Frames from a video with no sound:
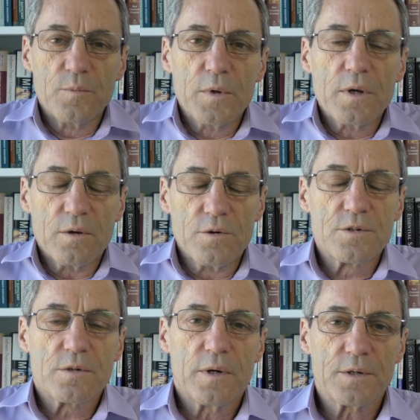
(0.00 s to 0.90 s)
being
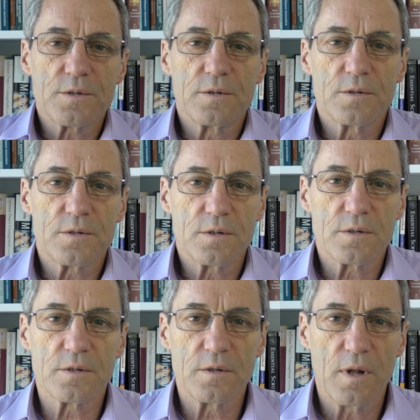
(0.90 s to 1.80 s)
used to answer this
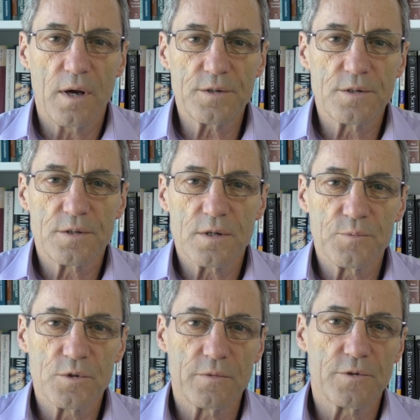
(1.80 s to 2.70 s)
is largely
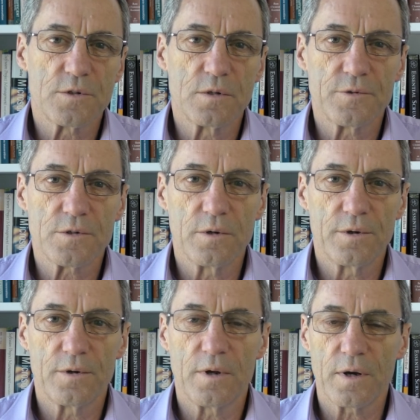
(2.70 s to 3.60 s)
some sort of a
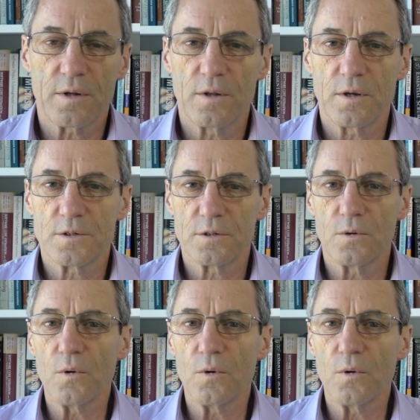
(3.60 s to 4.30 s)
service-oriented architecture,